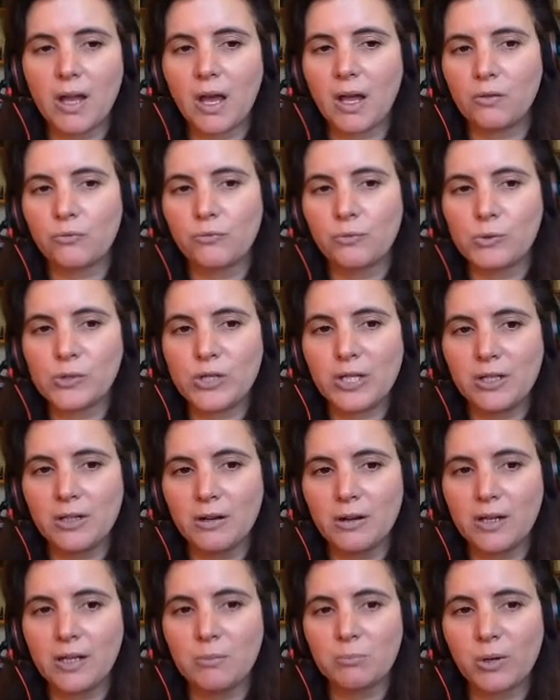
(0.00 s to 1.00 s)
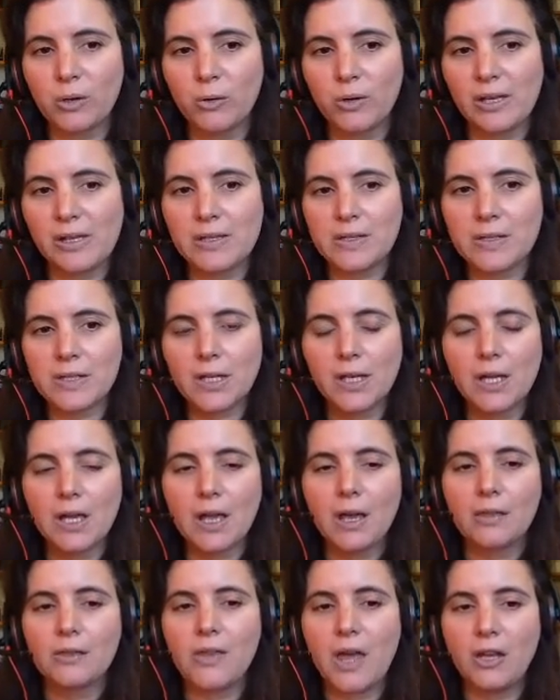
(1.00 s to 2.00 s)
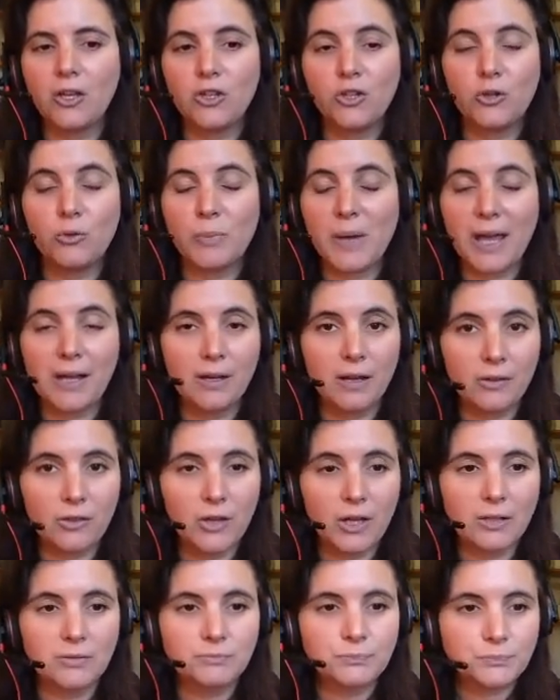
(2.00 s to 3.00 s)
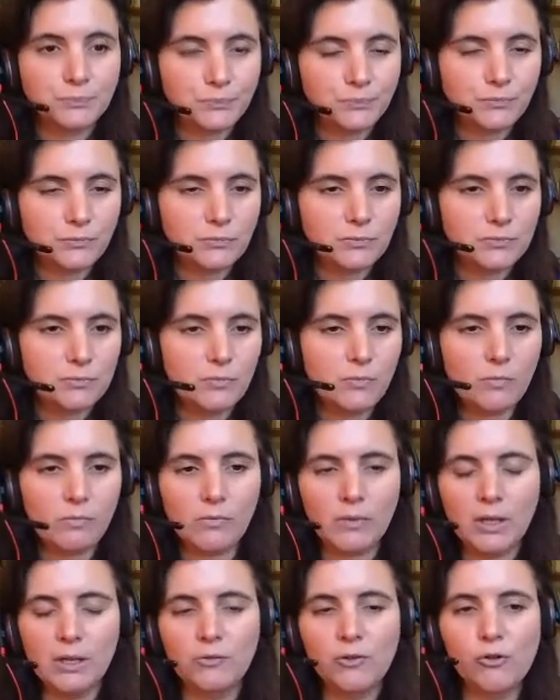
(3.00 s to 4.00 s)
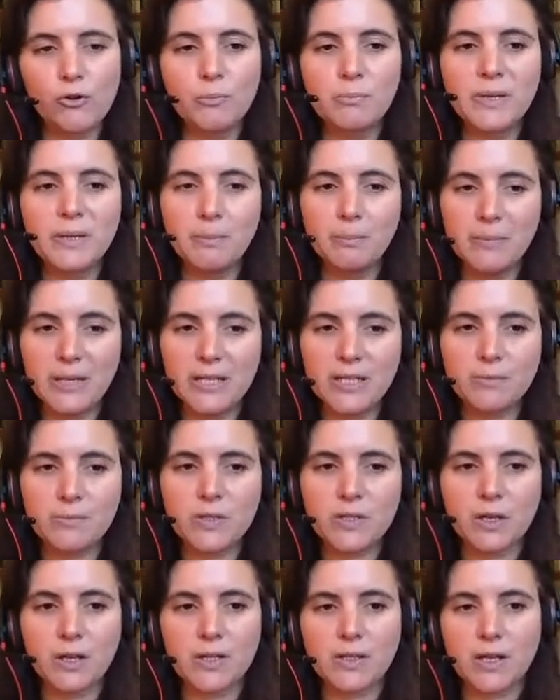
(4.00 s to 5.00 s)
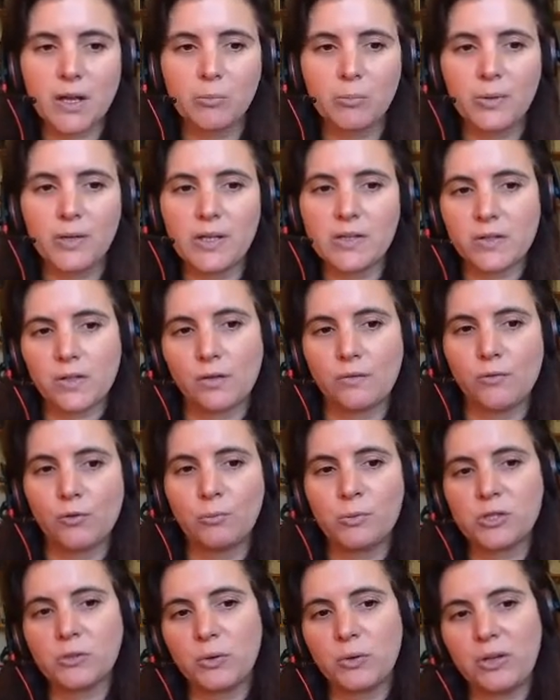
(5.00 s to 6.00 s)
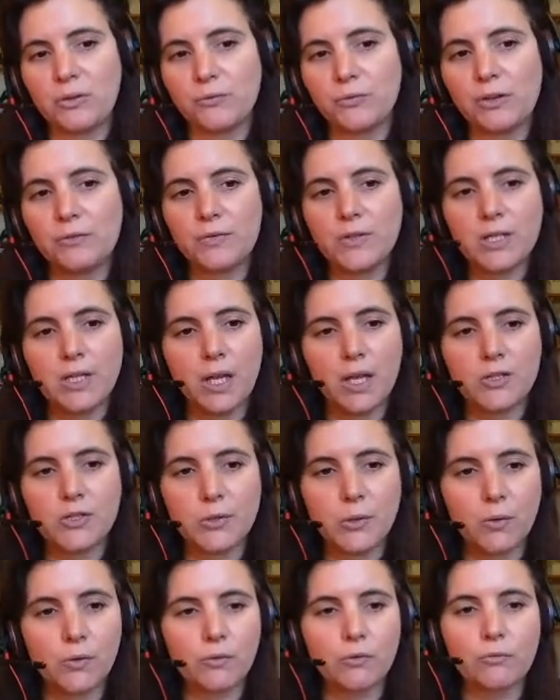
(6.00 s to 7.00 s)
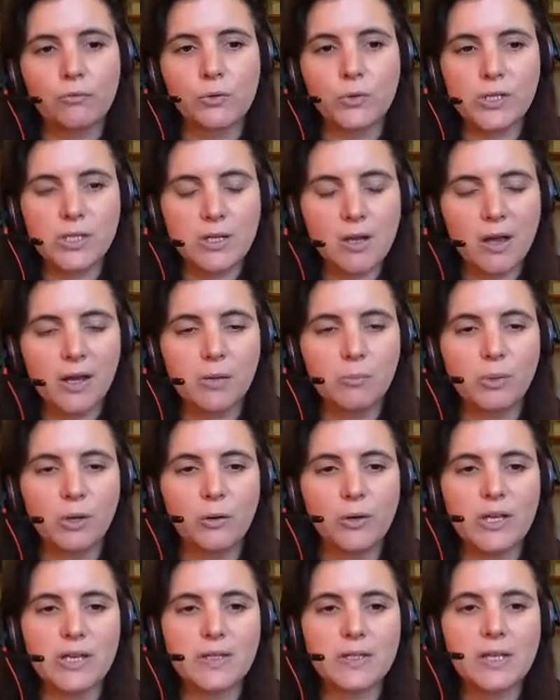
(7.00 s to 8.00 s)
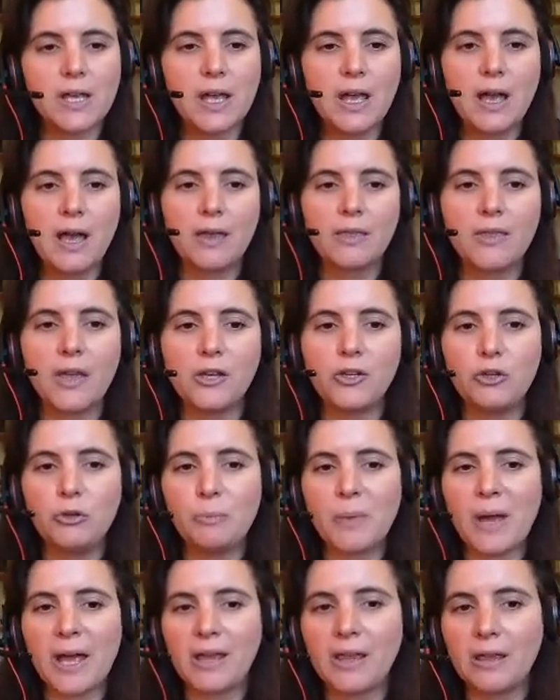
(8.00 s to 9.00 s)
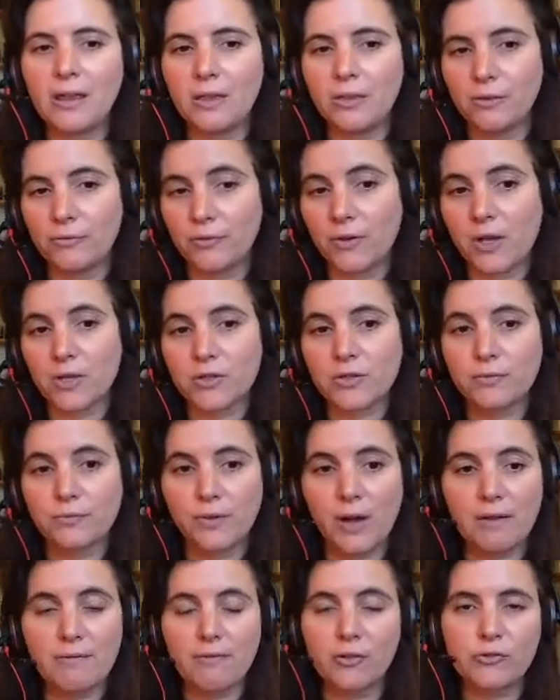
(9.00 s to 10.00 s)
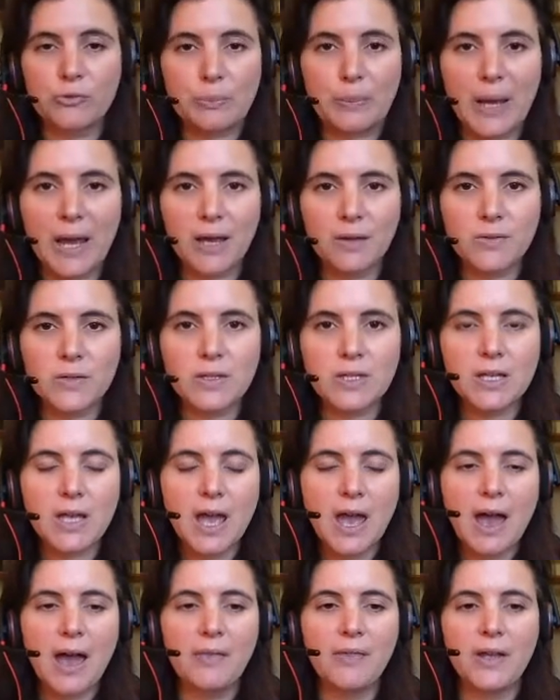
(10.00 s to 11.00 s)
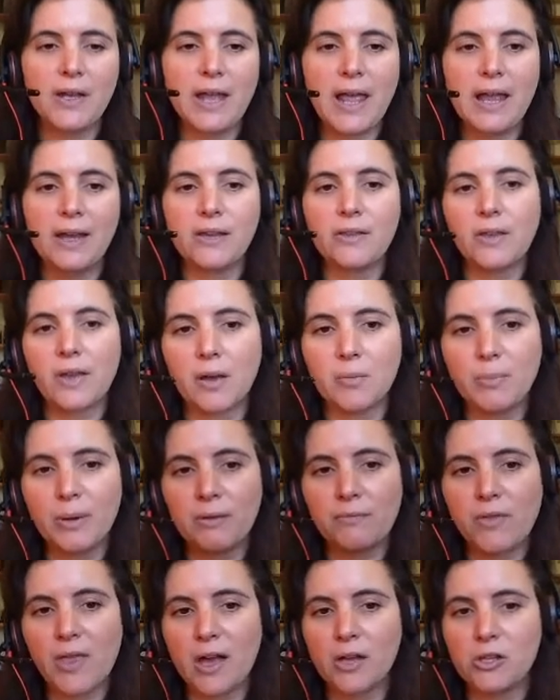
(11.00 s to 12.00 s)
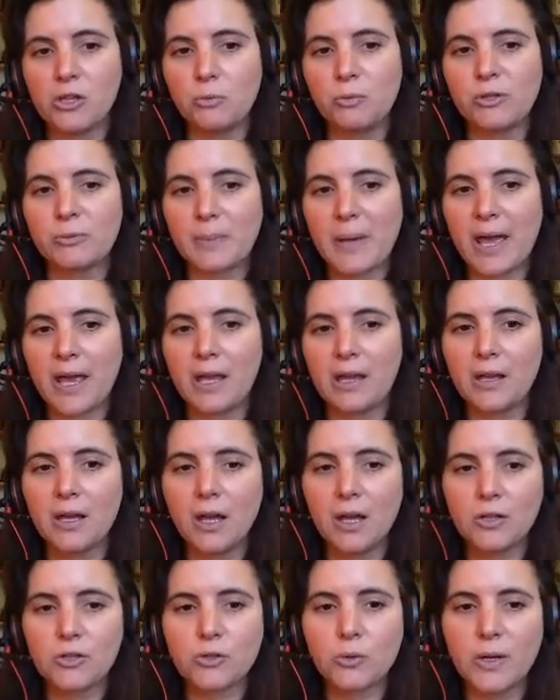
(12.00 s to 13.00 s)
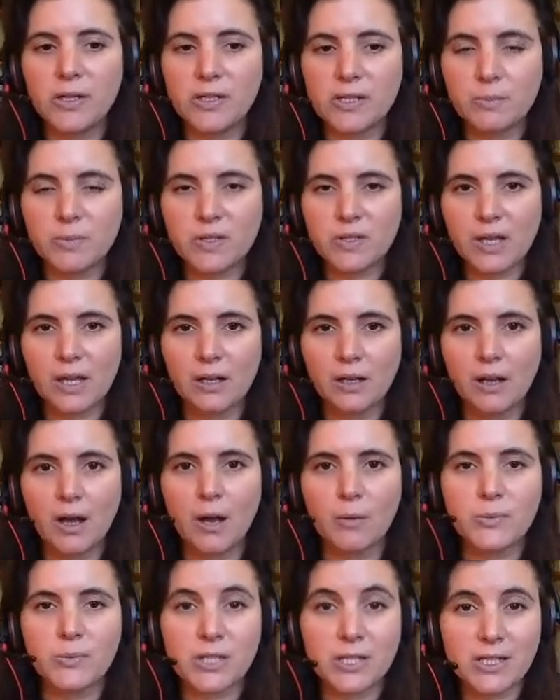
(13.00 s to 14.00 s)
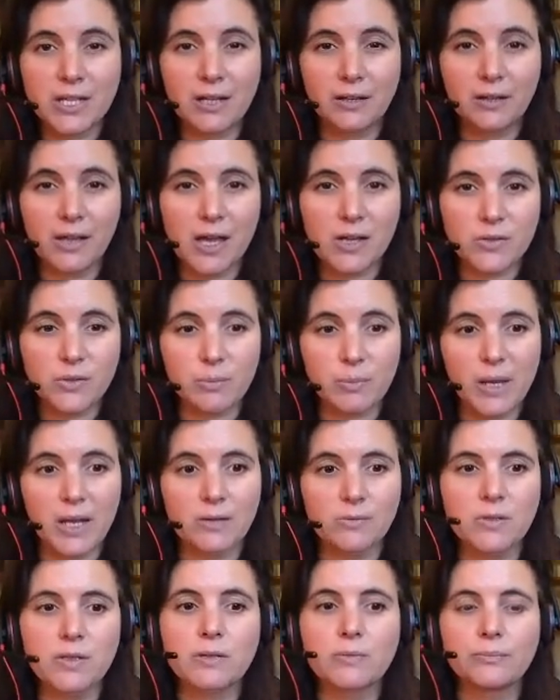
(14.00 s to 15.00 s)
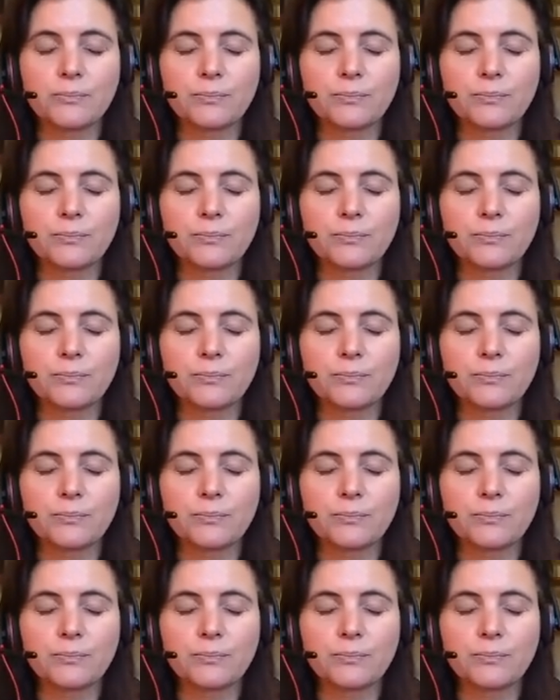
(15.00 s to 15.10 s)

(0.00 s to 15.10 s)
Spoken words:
and 49 employees, then you pay nothing. If you're a medium-sized company, so if you're between 50 and 249 employees, then you pay the first £500, and then anything above that, you would pay 20% up to £10,000.